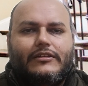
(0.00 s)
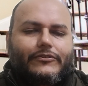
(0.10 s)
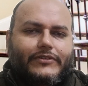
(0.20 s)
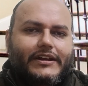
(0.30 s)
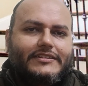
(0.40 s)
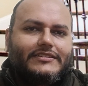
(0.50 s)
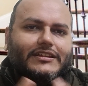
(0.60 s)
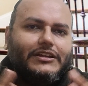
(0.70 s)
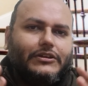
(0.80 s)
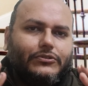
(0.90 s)
Friends,
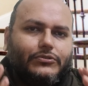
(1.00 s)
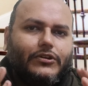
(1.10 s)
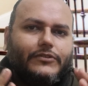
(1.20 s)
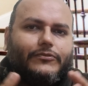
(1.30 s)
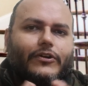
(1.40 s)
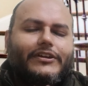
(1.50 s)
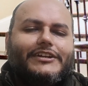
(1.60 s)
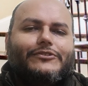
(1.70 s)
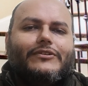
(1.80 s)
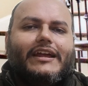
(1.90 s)
do not
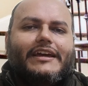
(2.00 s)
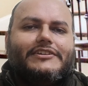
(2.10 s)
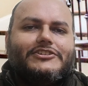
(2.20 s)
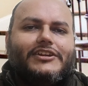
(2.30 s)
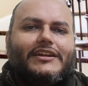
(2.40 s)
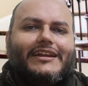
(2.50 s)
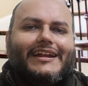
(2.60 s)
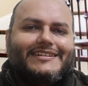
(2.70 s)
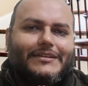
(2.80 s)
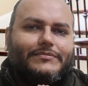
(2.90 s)
forget to like, share,
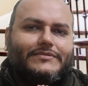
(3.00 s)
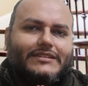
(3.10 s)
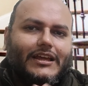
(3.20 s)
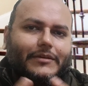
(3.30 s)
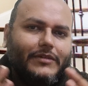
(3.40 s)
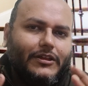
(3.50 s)
and subscribe